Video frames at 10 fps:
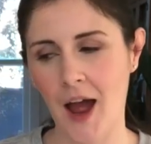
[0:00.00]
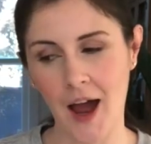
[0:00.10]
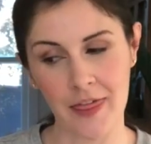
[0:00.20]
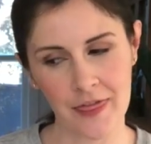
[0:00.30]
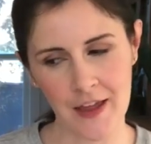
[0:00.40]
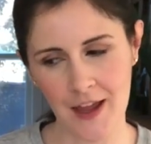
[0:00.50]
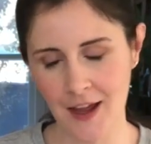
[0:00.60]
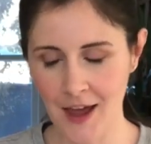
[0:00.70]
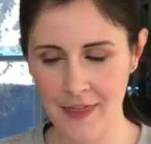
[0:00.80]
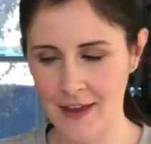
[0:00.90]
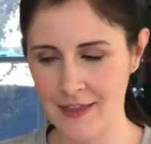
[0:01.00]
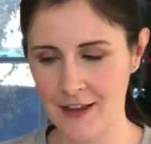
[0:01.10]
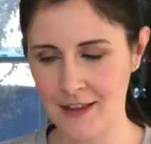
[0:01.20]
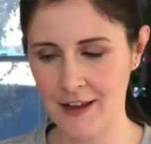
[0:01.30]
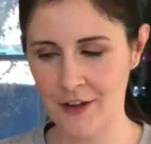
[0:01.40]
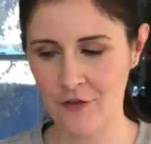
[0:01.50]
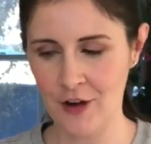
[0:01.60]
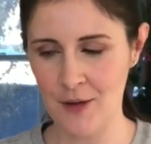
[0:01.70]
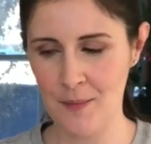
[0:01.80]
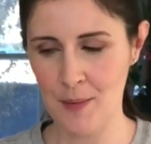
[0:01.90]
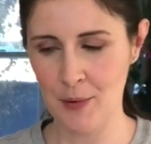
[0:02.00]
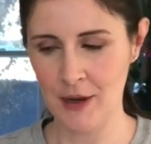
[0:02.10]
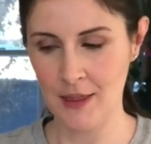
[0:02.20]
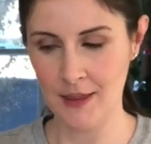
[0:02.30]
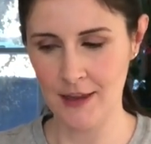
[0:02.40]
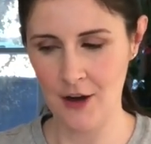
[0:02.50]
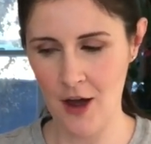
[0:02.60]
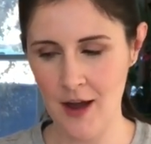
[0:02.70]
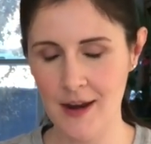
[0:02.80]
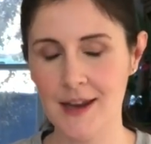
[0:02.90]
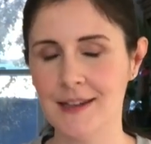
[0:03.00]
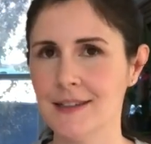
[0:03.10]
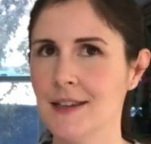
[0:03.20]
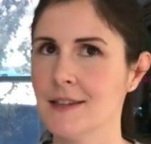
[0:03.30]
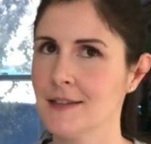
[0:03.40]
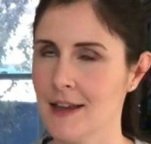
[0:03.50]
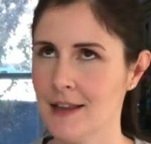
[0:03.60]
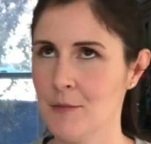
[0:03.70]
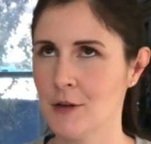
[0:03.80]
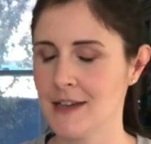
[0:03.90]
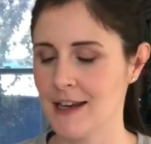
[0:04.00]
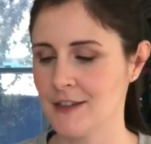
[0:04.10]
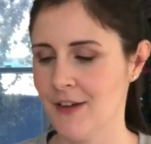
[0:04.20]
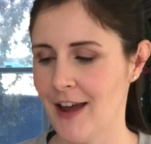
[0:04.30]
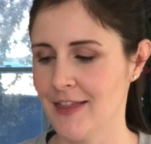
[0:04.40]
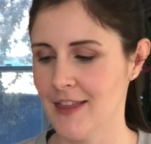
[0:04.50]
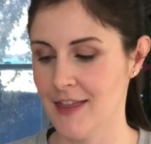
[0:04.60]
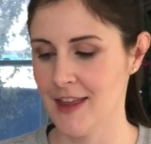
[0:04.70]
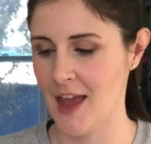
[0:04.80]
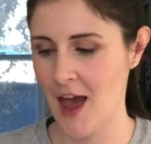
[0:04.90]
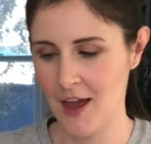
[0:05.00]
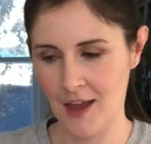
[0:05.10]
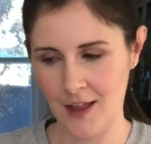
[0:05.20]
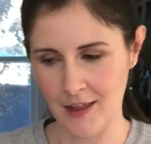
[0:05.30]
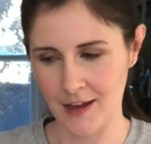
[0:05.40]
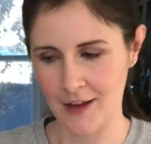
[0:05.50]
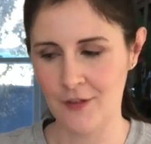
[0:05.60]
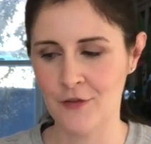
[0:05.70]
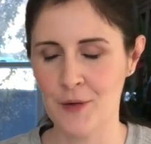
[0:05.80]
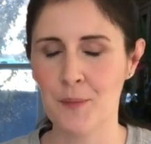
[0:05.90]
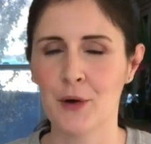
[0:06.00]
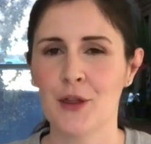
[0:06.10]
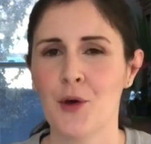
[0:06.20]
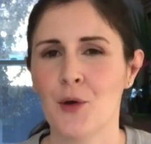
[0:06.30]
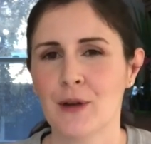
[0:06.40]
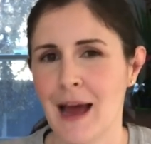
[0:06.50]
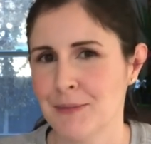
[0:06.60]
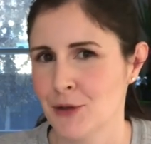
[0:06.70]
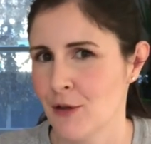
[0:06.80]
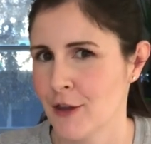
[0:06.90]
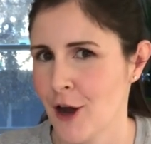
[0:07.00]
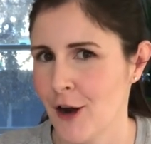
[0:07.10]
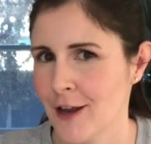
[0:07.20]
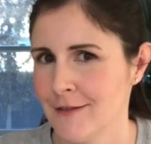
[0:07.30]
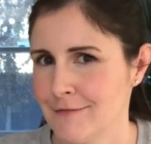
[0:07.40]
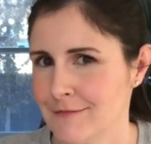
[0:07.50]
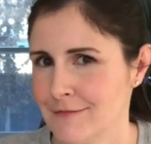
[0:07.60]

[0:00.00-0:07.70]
I think that the click from putting the lid on is slightly more satisfying than the click from putting the whole capsule in the garden.